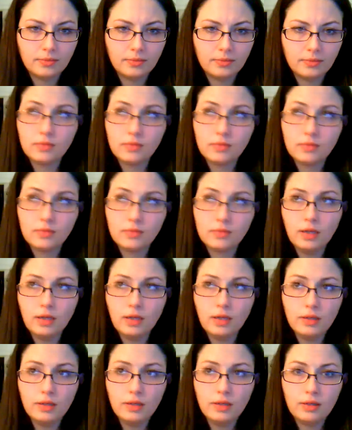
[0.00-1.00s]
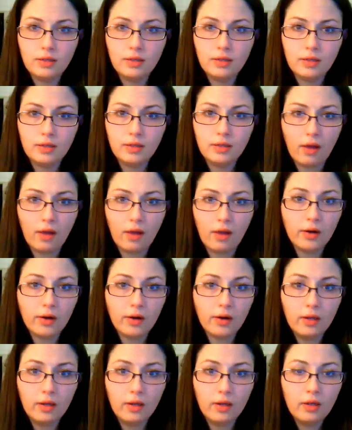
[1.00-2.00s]
Yeah, they are.
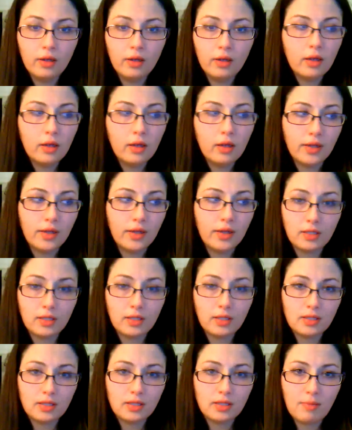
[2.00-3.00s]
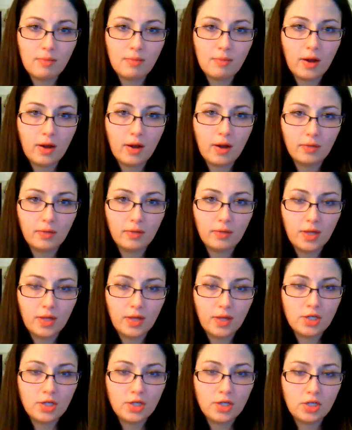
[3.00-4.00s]
It's a symbiotic
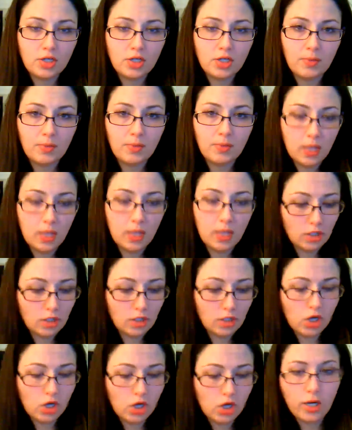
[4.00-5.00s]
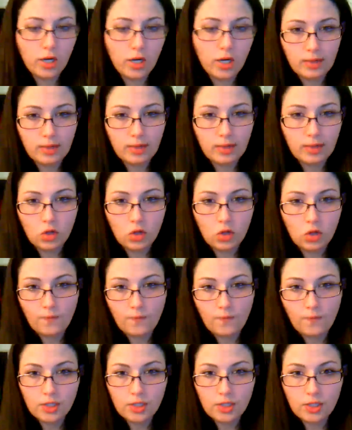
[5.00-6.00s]
relationship. It's like the shark and the little
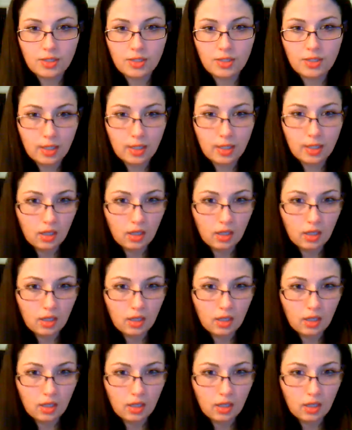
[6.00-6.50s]
fishies that,